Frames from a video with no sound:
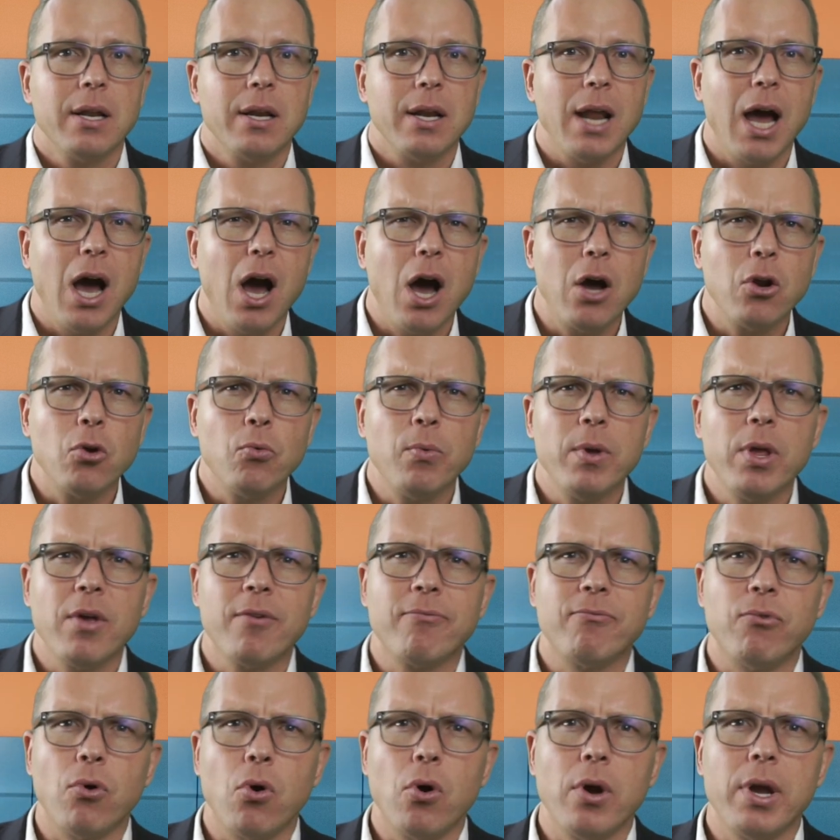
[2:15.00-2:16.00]
Now, how do we
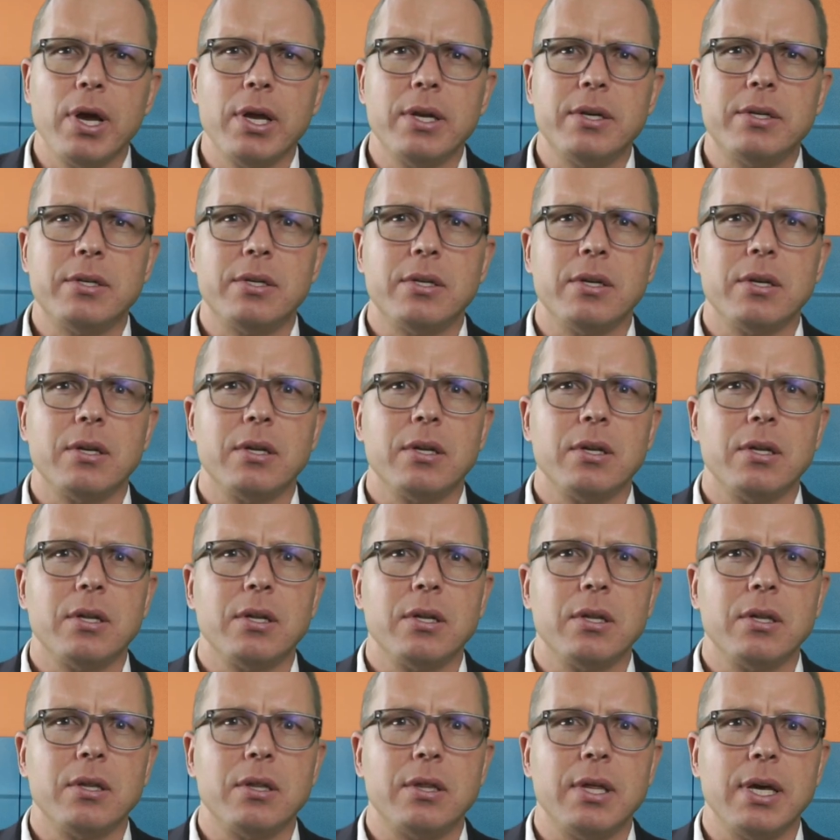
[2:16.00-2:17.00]
avoid
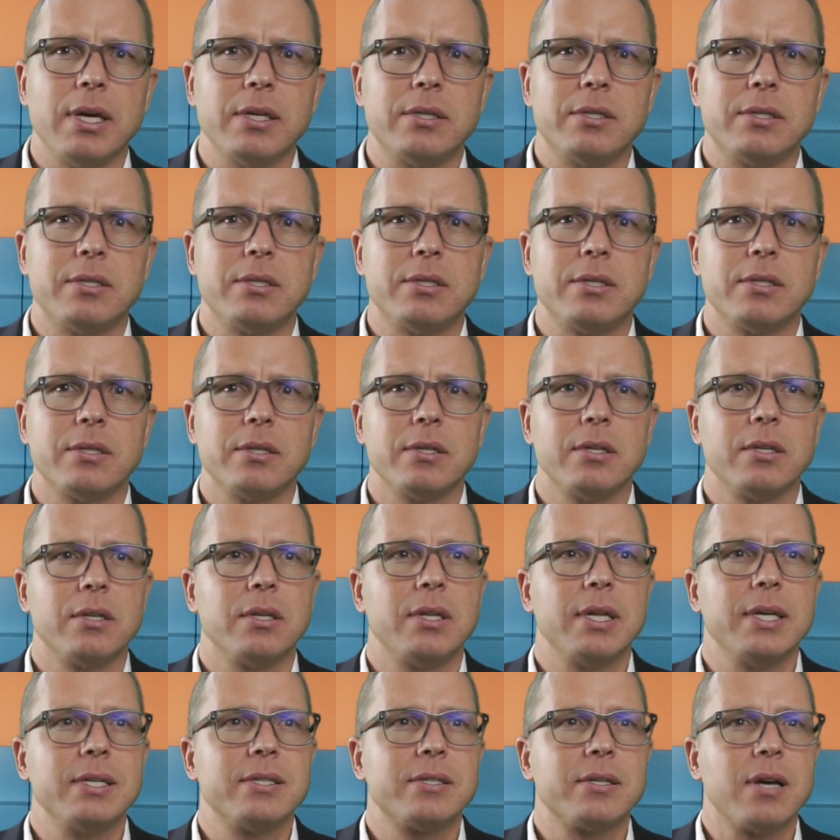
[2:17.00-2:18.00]
this
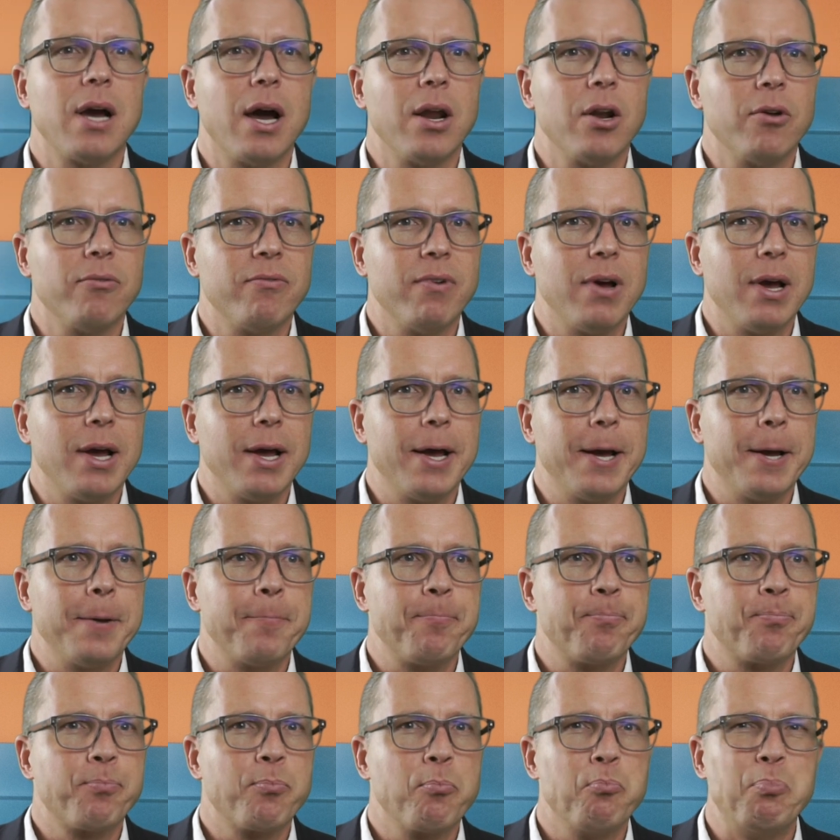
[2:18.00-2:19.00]
this kind of
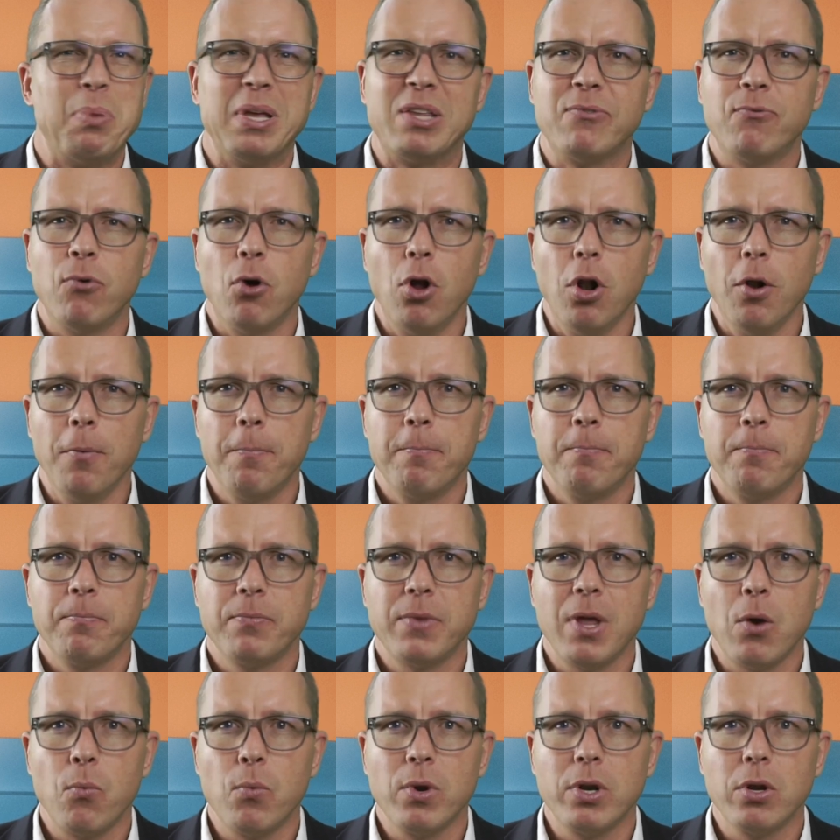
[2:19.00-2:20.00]
um, pitfall
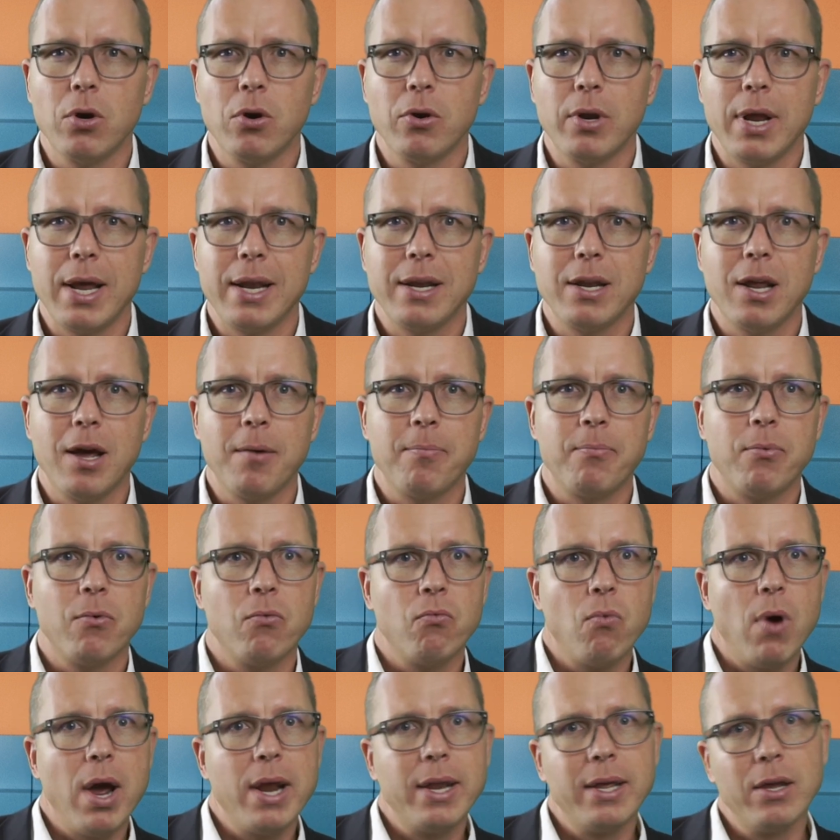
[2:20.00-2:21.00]
that we don't end up
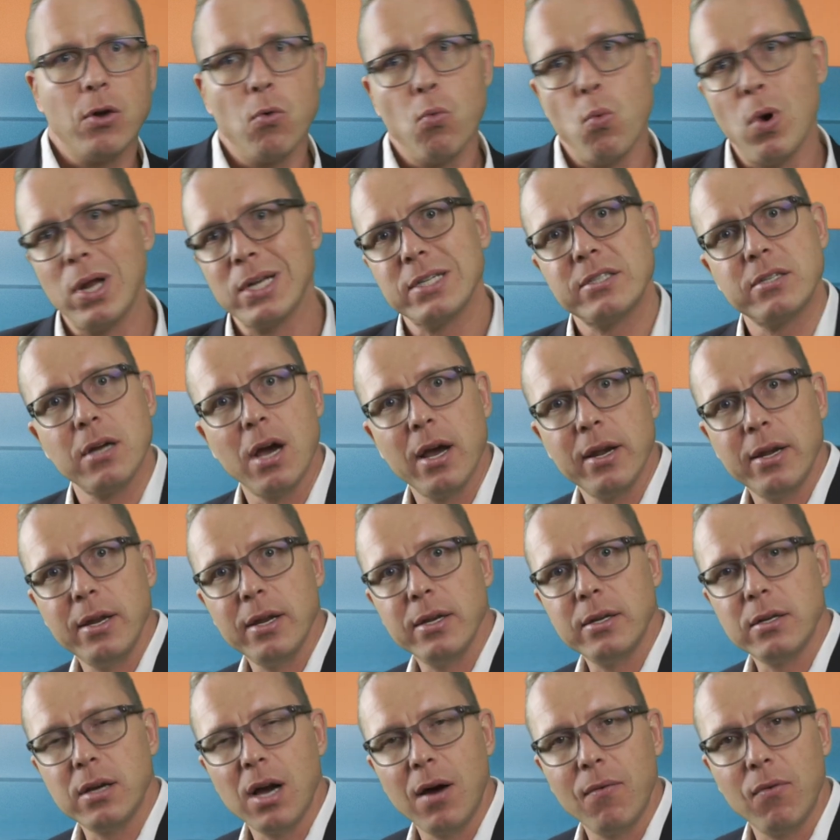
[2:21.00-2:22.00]
writing a
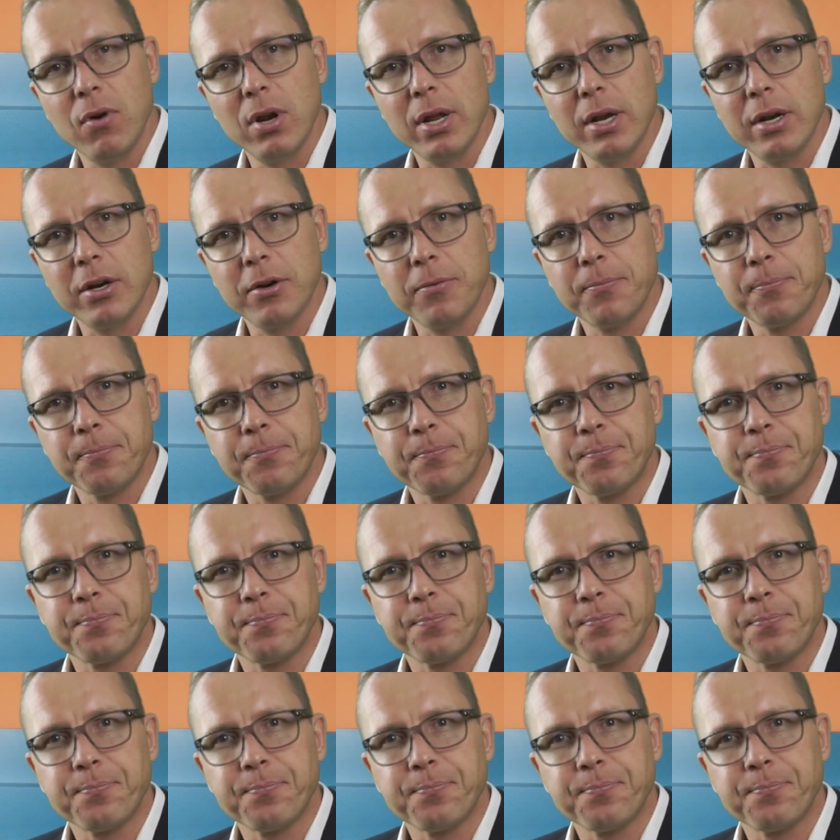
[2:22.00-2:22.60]
one-sided cover letter?